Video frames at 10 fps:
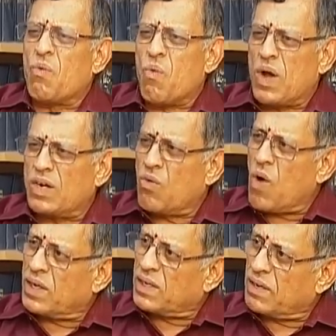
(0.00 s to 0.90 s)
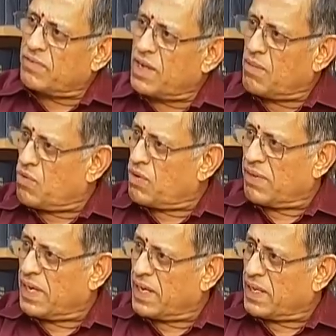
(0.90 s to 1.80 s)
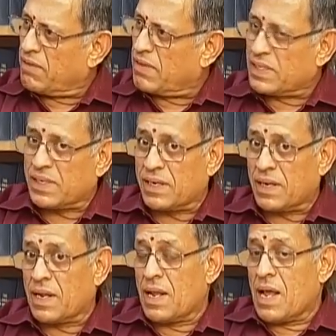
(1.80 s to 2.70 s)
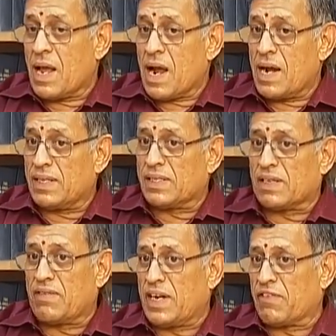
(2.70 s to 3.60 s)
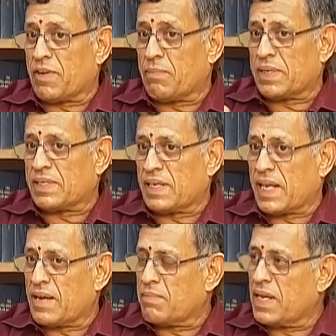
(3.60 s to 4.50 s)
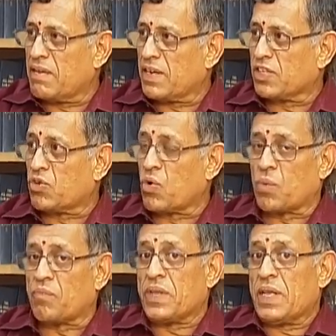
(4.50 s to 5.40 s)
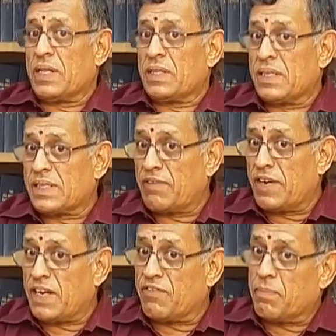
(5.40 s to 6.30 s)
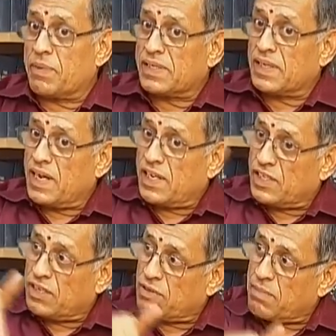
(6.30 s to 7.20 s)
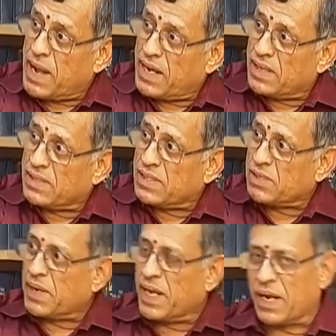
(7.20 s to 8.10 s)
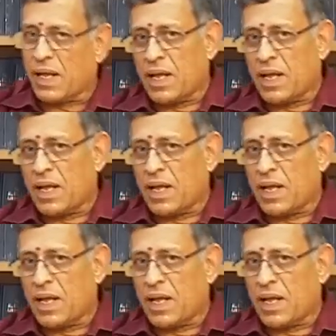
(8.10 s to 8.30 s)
1/4 of the amount will get invested, and the 75% can be given as loan. This 75% gets into the banking system again.